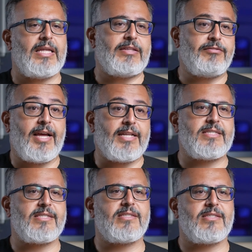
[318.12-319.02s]

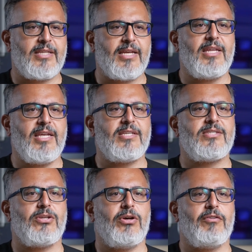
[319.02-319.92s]
advanced
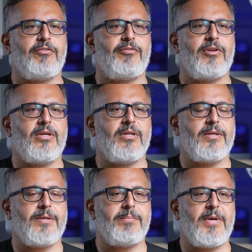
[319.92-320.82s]
techniques of
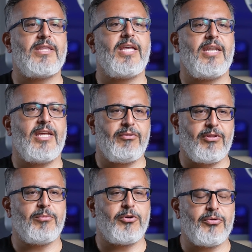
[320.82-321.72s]
maintaining
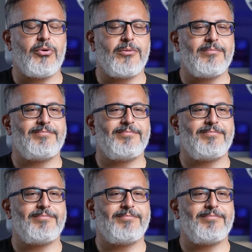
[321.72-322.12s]
rhythm control.